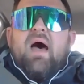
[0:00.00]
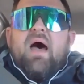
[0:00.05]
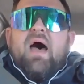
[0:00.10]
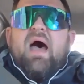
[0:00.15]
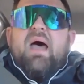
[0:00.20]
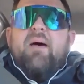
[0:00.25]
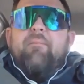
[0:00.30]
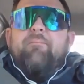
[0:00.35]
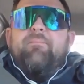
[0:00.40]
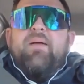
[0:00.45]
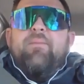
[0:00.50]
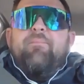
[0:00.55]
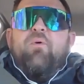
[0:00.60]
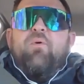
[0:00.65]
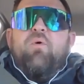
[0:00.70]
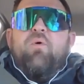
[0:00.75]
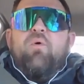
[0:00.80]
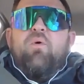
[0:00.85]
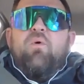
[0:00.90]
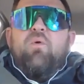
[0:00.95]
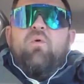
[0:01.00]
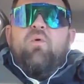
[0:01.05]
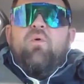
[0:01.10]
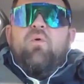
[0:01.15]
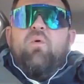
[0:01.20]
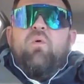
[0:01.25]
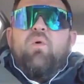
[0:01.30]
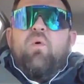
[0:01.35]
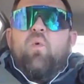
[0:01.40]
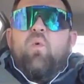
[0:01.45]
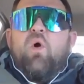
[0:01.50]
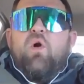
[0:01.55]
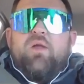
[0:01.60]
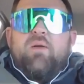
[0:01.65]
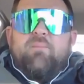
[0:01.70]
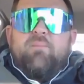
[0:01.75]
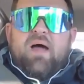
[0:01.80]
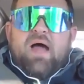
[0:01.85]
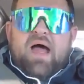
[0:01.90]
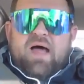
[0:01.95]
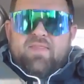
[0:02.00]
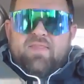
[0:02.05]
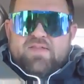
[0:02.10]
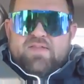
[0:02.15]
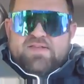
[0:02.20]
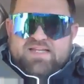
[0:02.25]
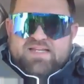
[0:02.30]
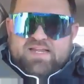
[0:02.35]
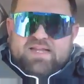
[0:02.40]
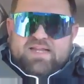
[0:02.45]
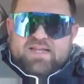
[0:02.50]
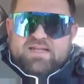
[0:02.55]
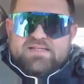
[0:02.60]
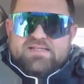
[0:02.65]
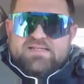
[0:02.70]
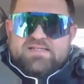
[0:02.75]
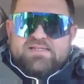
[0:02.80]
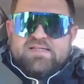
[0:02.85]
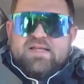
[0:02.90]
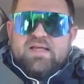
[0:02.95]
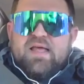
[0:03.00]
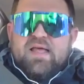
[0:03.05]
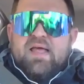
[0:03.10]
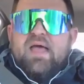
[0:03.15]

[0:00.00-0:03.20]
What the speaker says: I have people working behind the scenes.